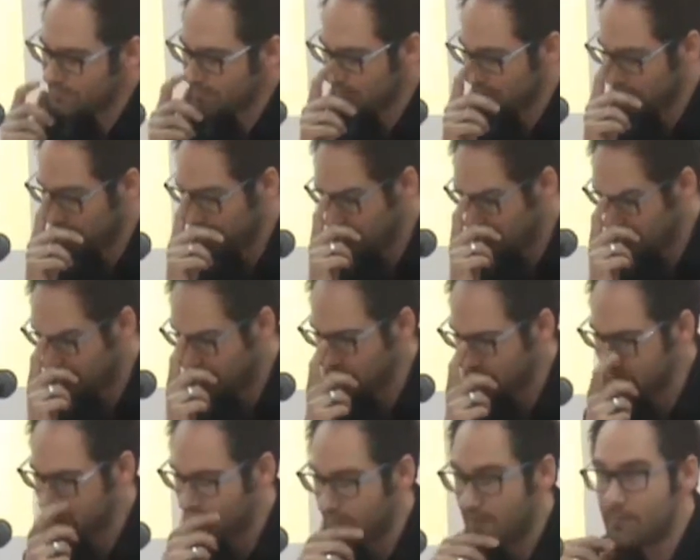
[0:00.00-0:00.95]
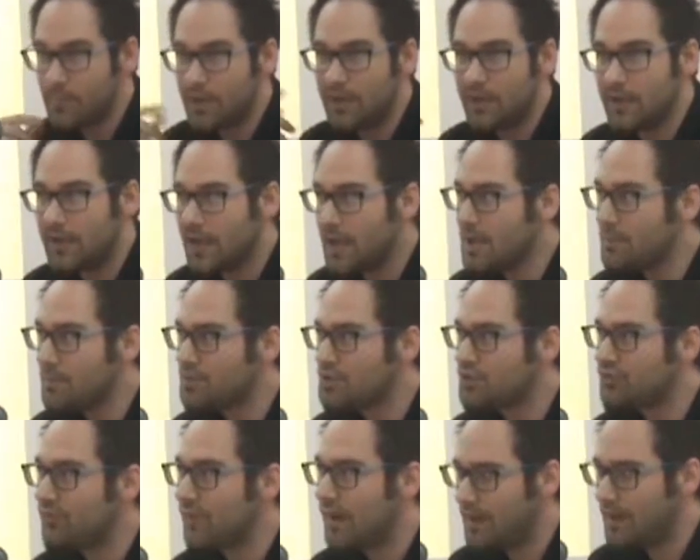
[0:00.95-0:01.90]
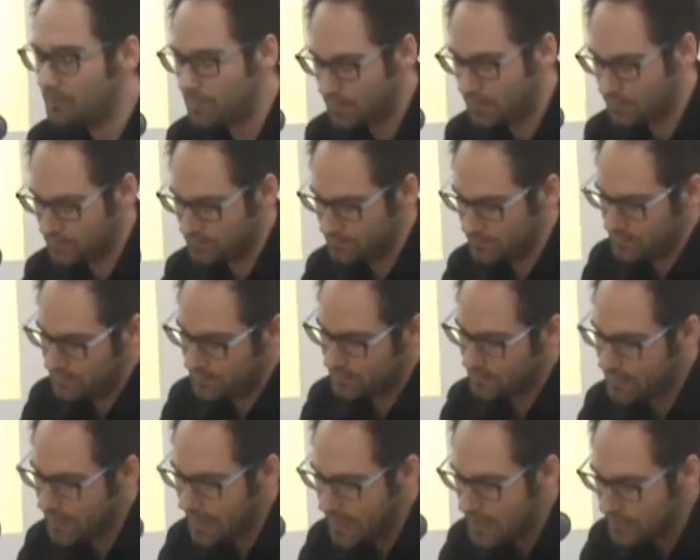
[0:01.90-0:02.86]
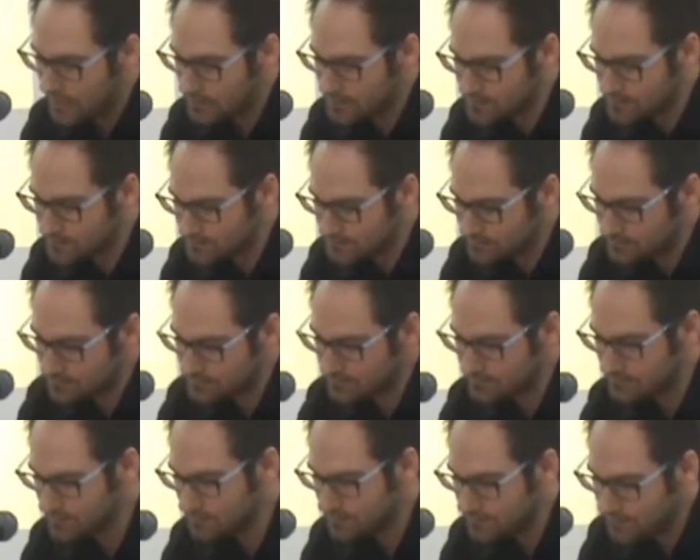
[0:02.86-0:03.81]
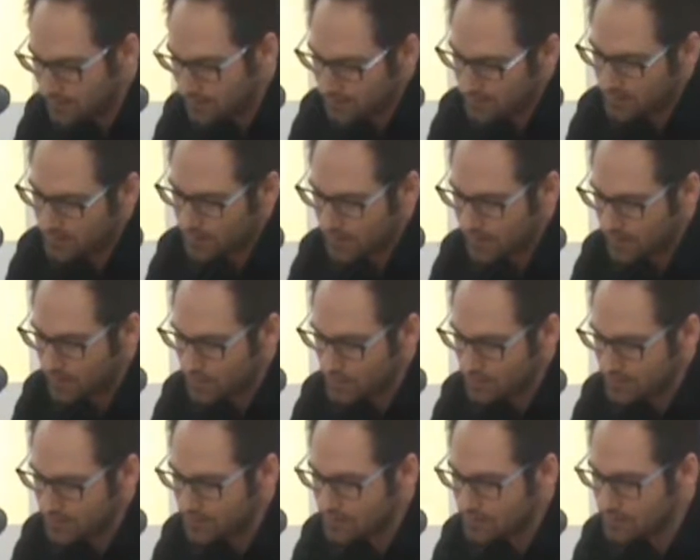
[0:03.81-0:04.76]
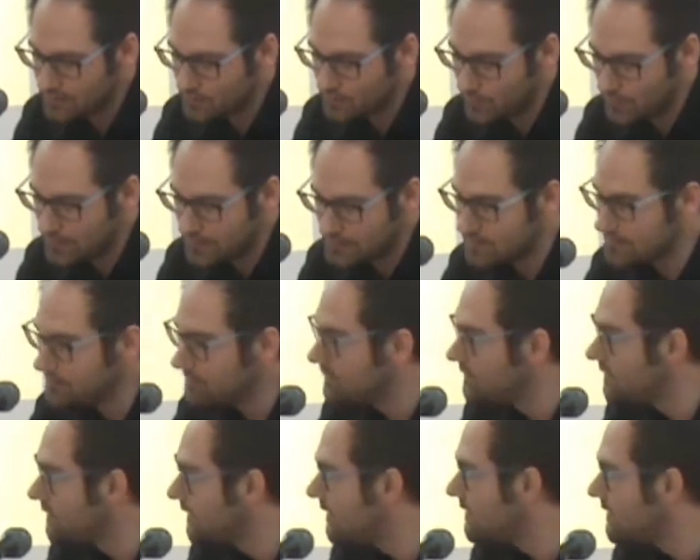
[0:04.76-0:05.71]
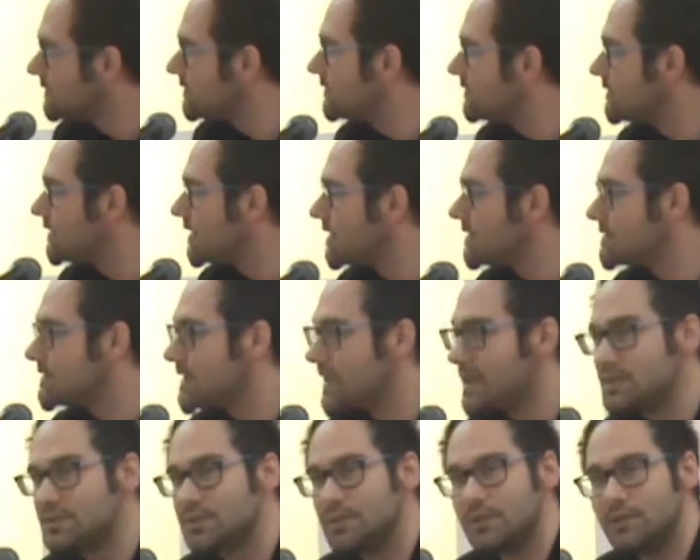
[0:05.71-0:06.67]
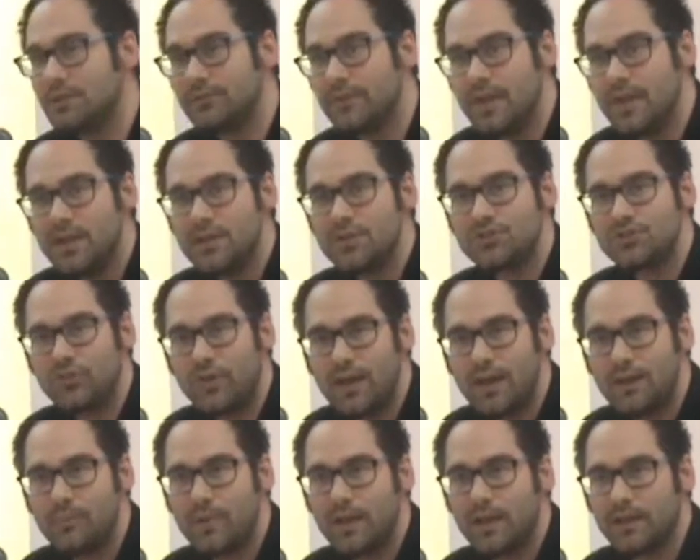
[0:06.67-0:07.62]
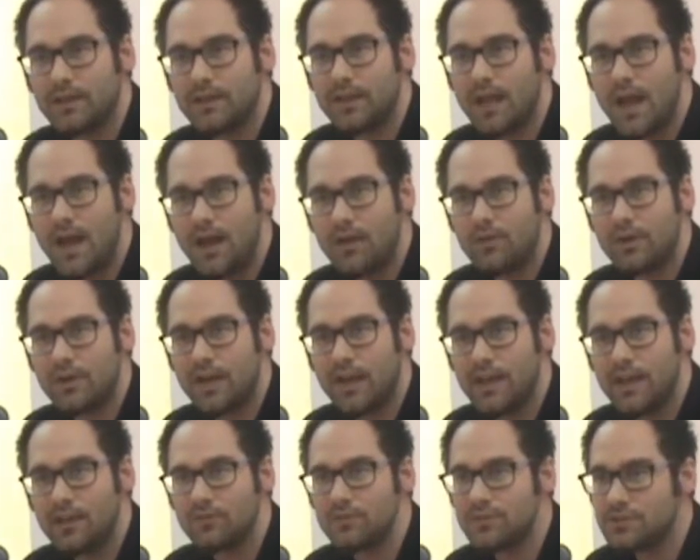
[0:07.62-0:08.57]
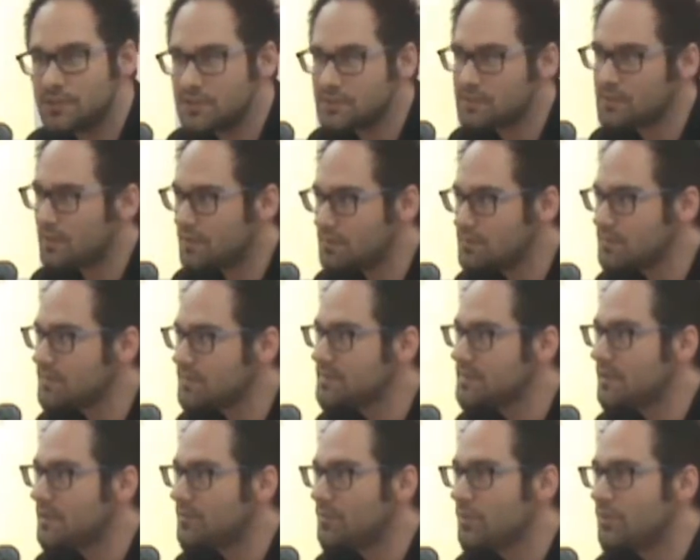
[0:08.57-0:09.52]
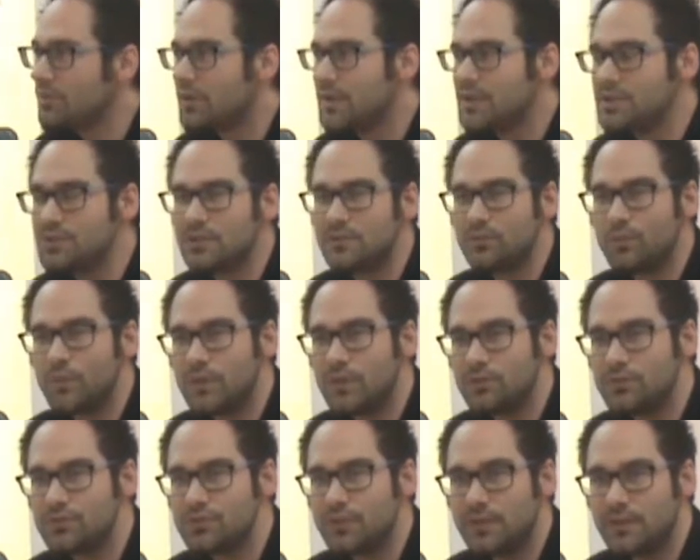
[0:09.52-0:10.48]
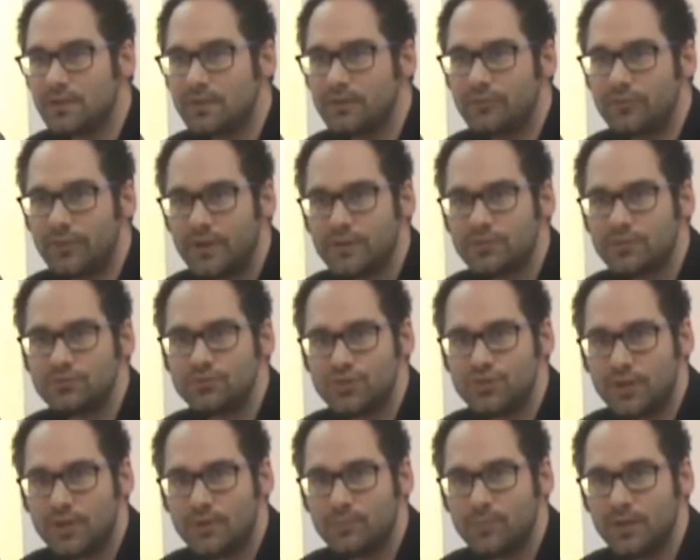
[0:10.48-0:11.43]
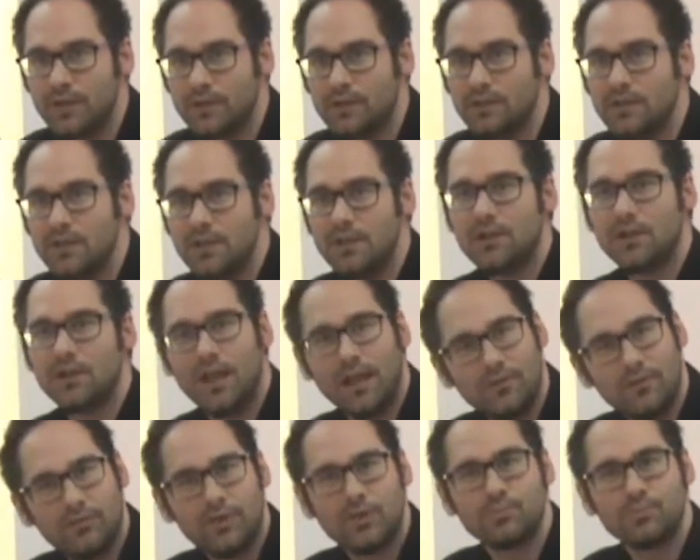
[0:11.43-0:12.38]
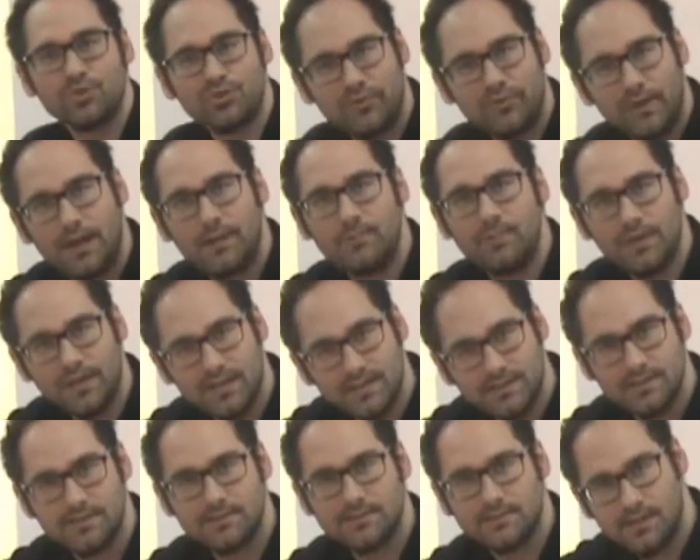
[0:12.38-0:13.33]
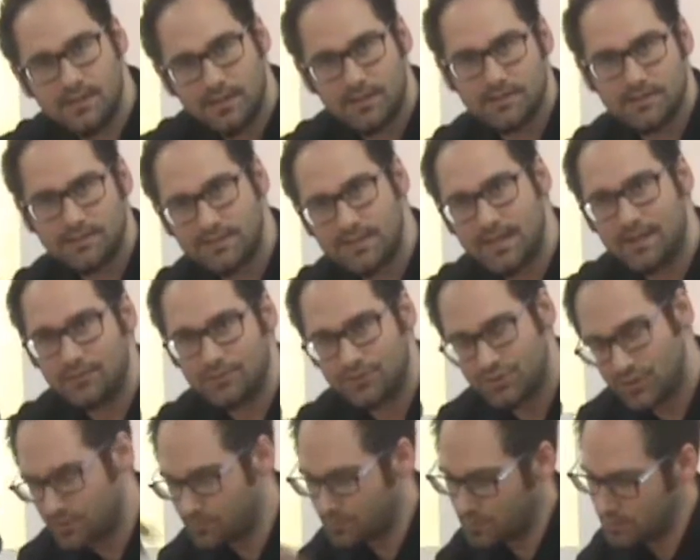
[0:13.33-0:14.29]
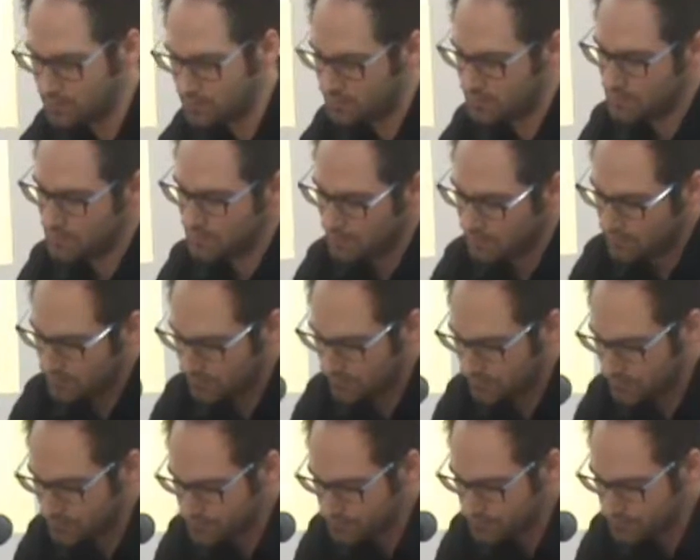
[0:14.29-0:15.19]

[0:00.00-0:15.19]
Obviously, even his family name, Schwabe, carries ironical twist and translation of Schwabe in our languages. Also in Serbo-Croatian, we usually refer to German, like from Schwaben, as is like a South German